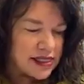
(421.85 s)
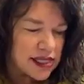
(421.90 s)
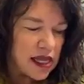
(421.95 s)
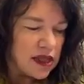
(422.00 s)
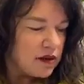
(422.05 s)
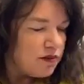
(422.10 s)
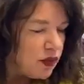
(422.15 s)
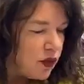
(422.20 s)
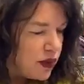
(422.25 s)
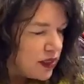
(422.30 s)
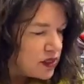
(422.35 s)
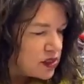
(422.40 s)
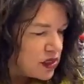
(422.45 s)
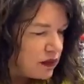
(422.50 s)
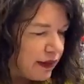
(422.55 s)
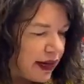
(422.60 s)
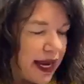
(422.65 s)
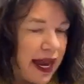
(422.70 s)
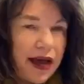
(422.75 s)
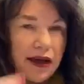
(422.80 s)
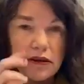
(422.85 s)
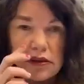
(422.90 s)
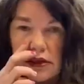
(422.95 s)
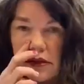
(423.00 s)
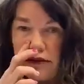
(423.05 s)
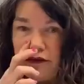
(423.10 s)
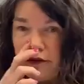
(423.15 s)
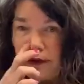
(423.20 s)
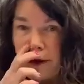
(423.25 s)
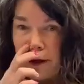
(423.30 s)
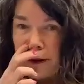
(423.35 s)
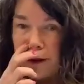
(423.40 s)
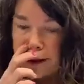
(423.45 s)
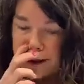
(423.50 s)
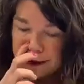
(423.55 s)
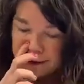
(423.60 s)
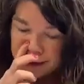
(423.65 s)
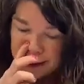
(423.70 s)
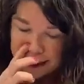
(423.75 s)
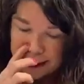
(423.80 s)
teleport to my house for
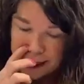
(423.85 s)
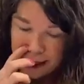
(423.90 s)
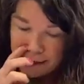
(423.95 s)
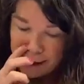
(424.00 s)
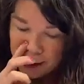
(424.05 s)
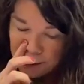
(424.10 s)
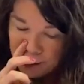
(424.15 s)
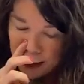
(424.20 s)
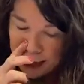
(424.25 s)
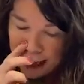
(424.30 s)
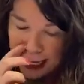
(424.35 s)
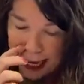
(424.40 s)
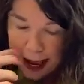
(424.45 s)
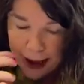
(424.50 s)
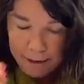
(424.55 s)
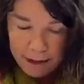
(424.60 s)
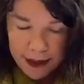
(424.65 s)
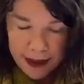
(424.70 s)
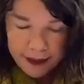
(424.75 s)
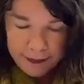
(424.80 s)
Christmas, I'd be right. happy.